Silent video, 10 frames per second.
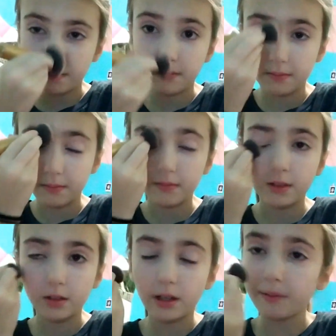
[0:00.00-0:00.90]

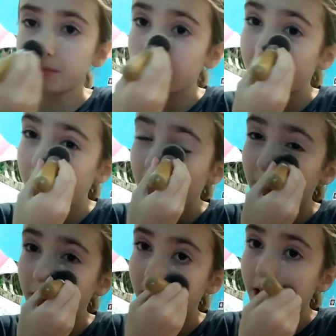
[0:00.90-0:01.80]
Okay,
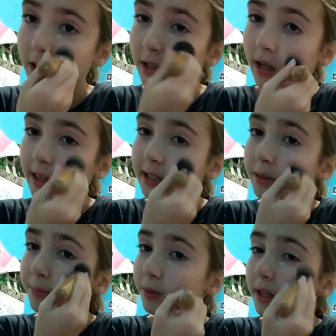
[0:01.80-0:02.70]
and I like
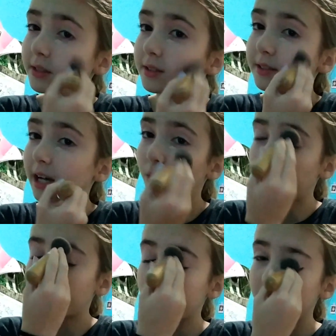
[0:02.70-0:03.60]
to blend
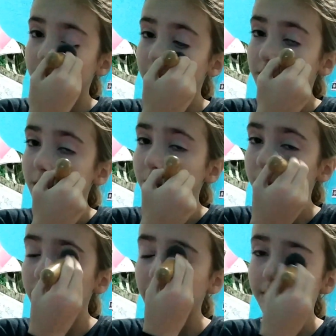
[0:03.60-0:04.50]
downwards
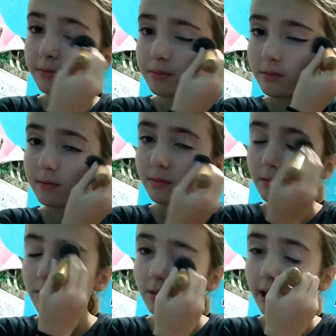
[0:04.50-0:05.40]
usually.
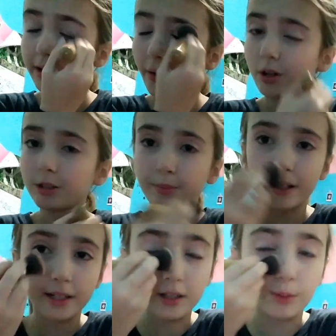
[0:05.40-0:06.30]
I know I was
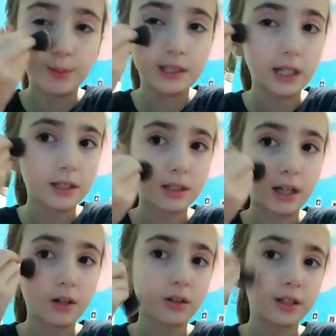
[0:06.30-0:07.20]
blending a little bit side to
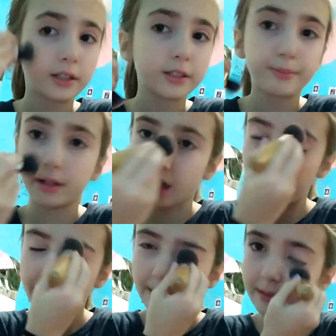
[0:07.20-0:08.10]
side on this, but I
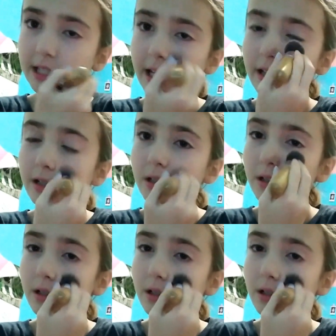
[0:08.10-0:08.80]
made a mistake.